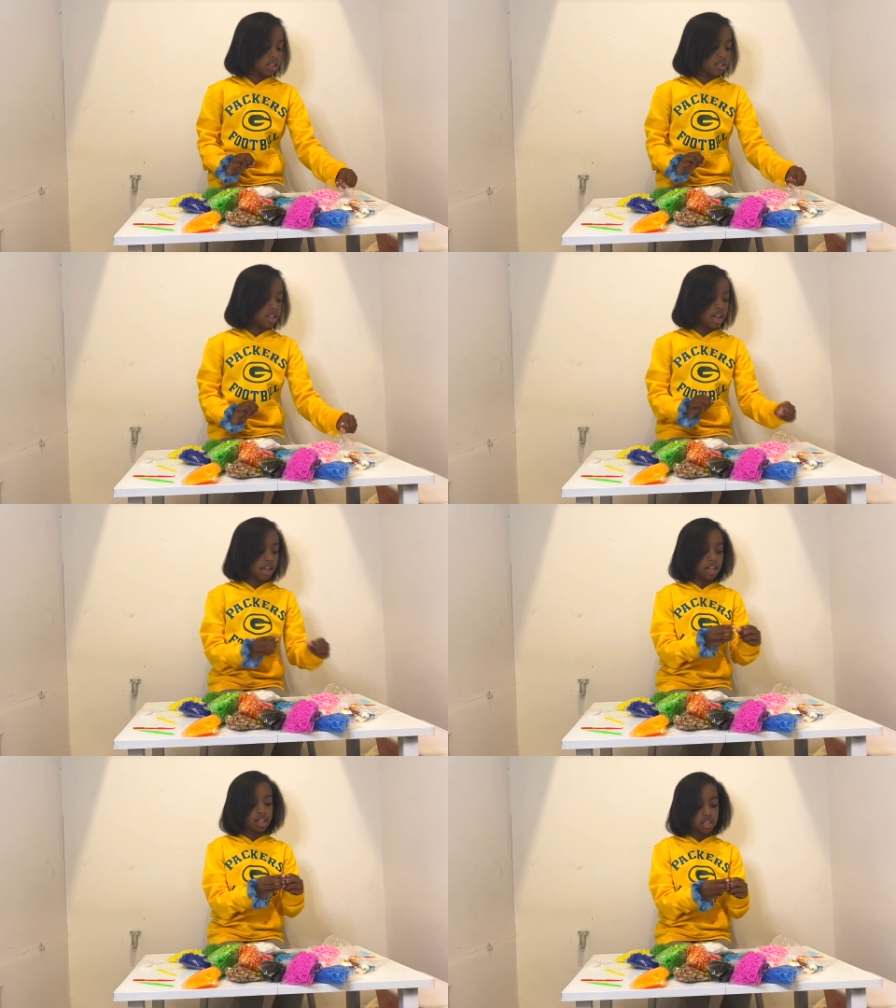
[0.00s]
So yeah.
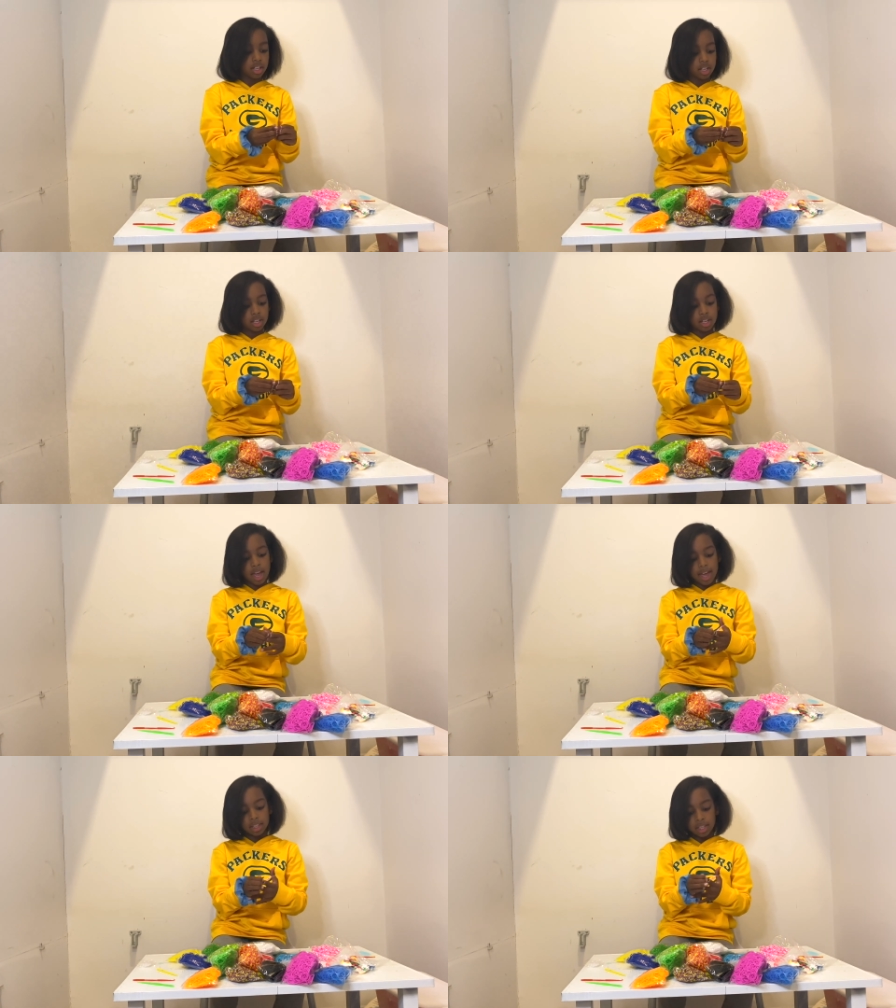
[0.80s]

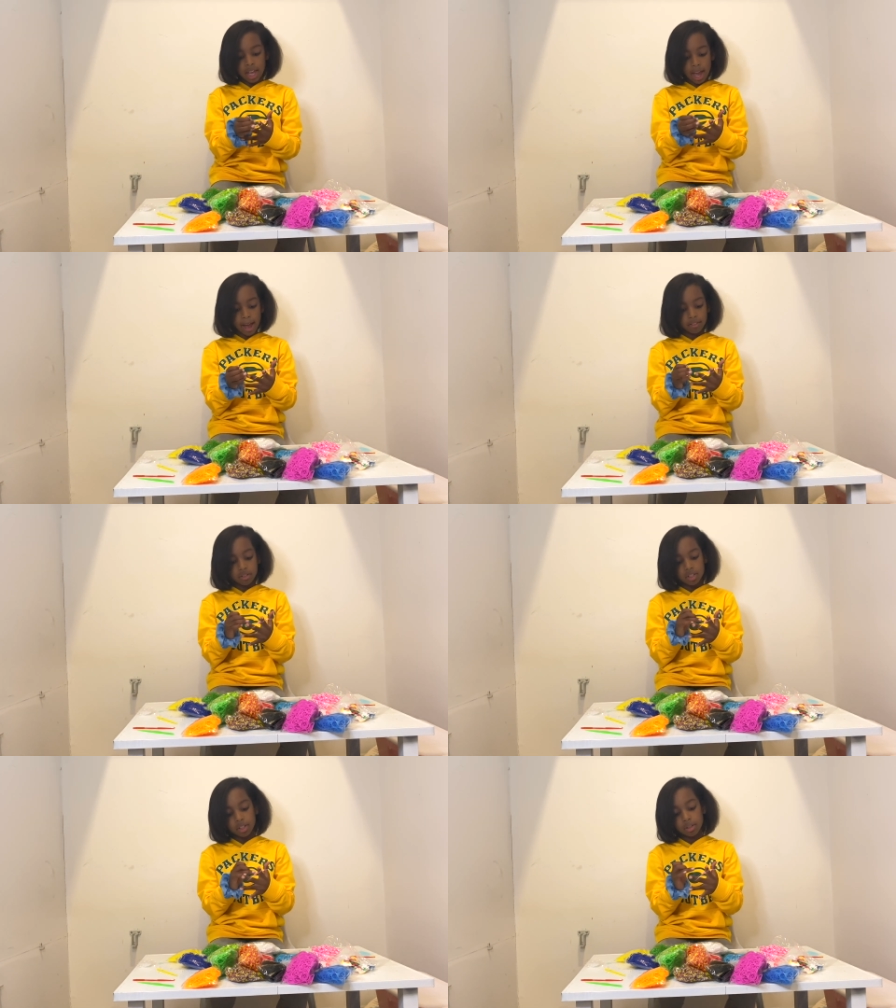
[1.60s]
And then
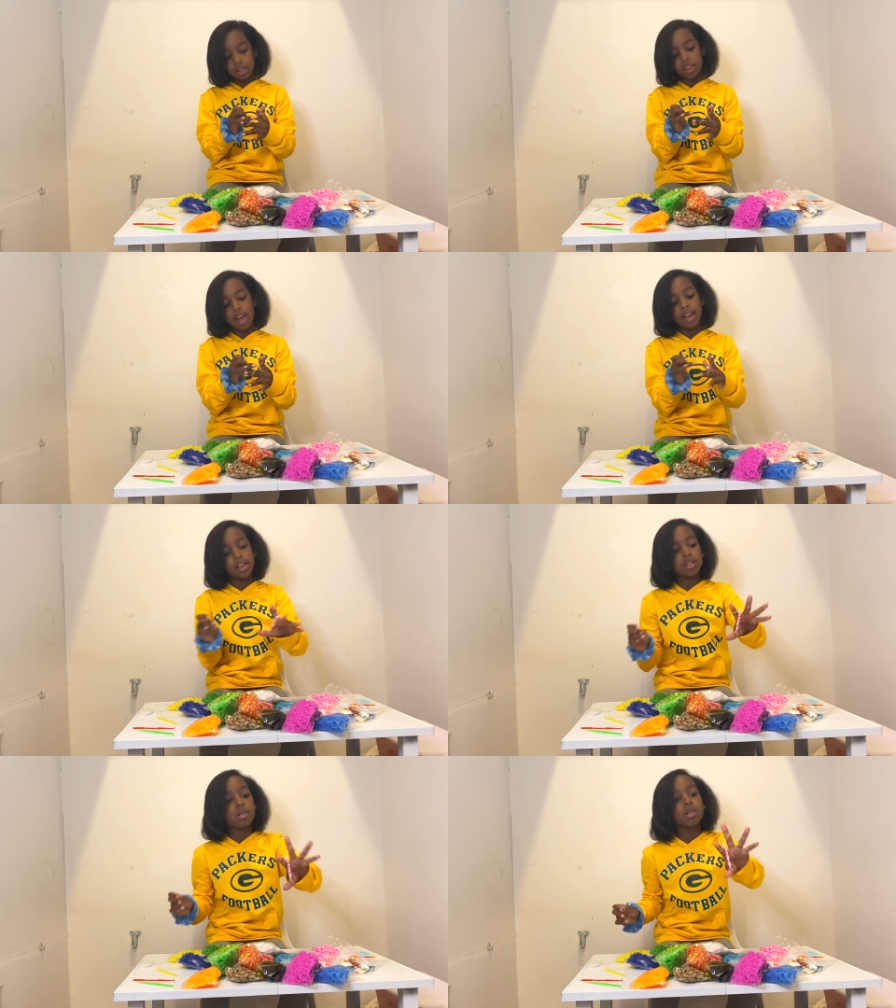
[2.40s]
after that,
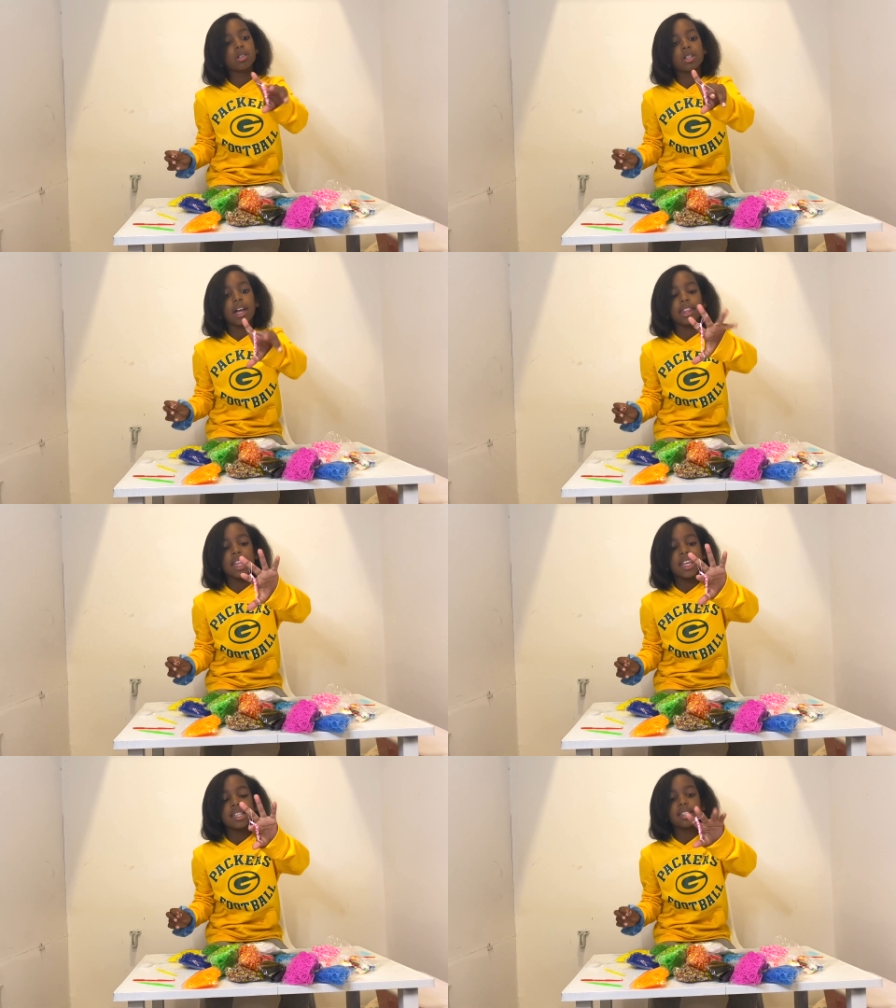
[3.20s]
it should look like
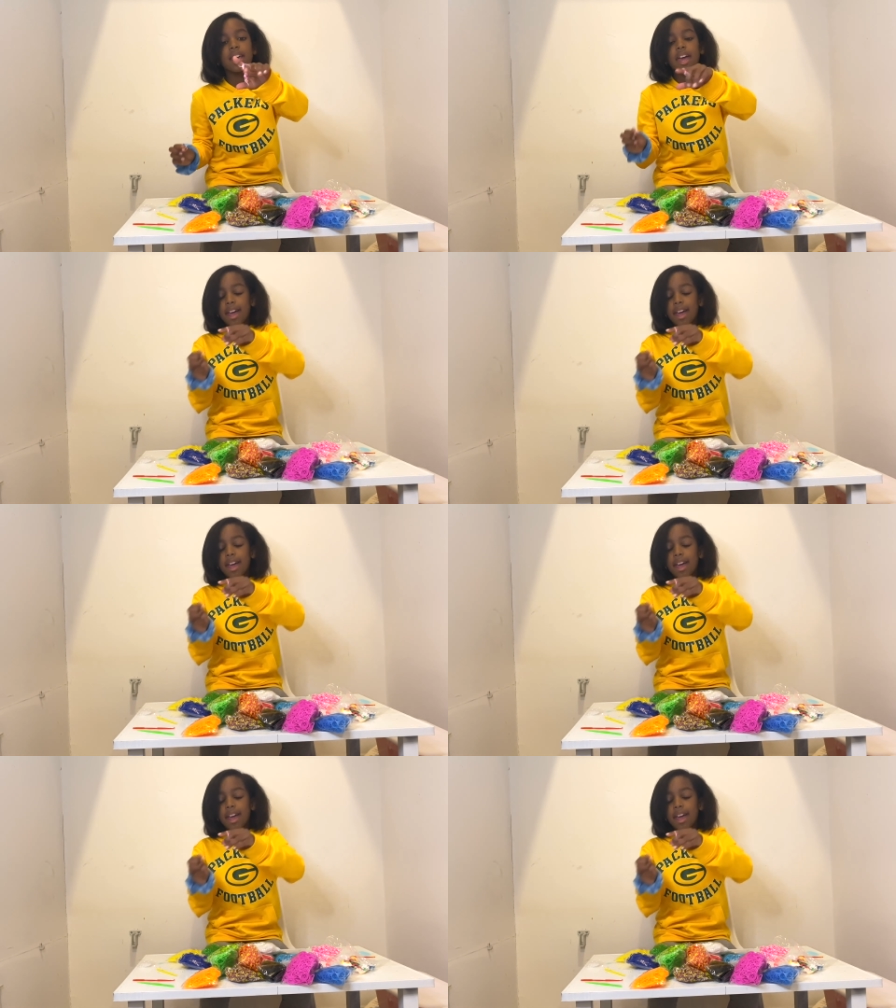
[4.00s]
this.